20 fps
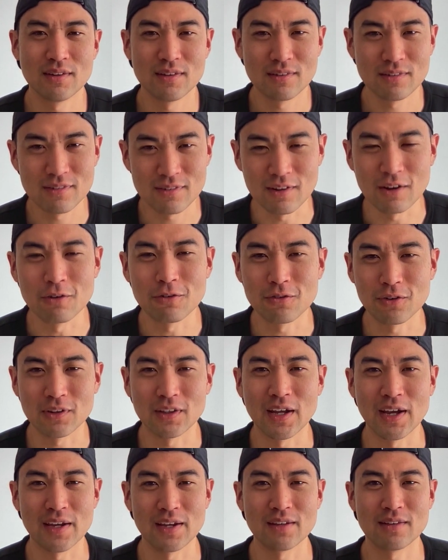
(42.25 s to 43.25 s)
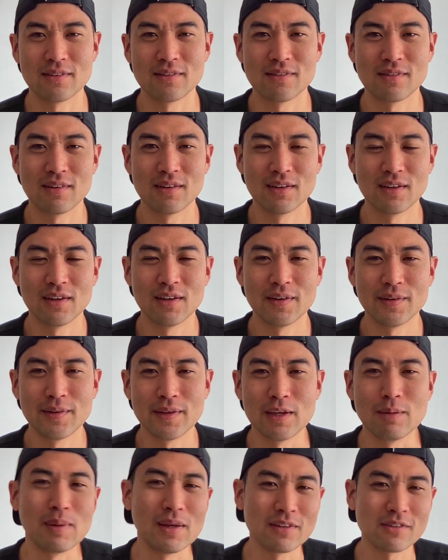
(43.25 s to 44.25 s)
Self reliance.
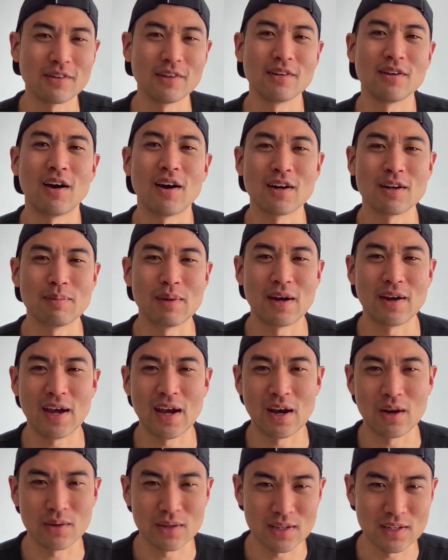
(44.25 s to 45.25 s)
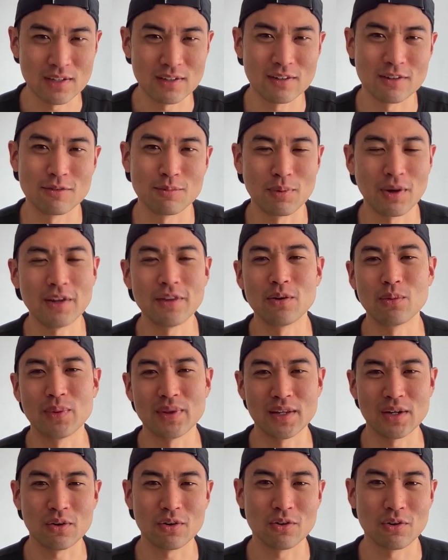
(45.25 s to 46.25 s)
He basically talked about how he and his brother, when
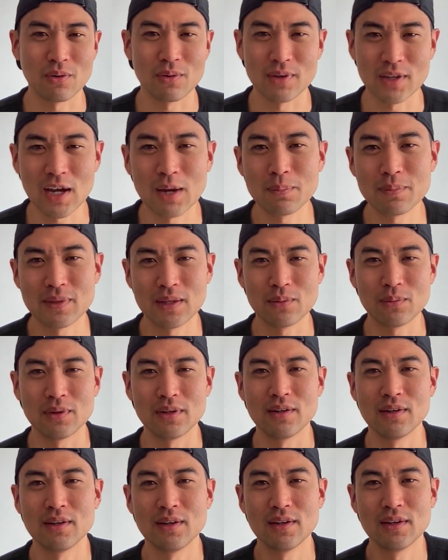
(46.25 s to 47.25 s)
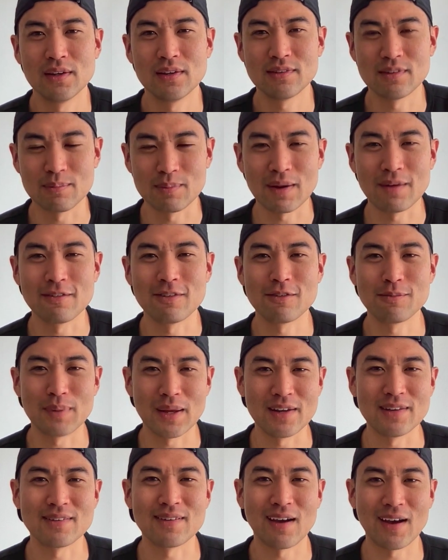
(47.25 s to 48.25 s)
they were growing up, they would sometimes
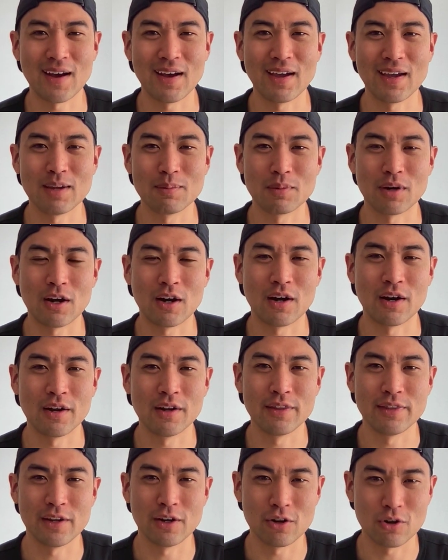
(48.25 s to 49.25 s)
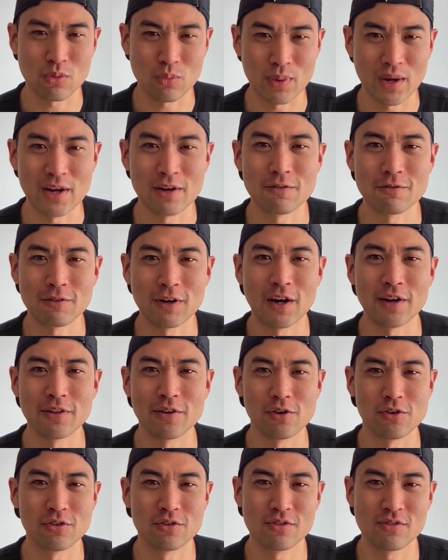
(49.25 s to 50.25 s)
spend time on their
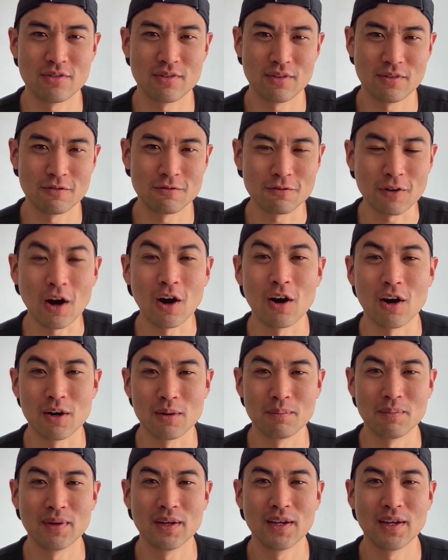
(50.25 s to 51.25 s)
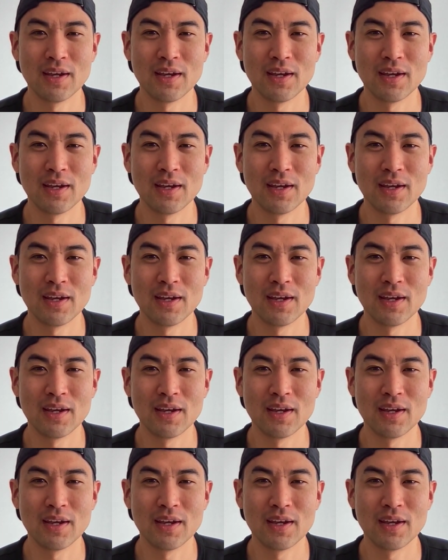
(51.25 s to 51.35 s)
grandfather's farm.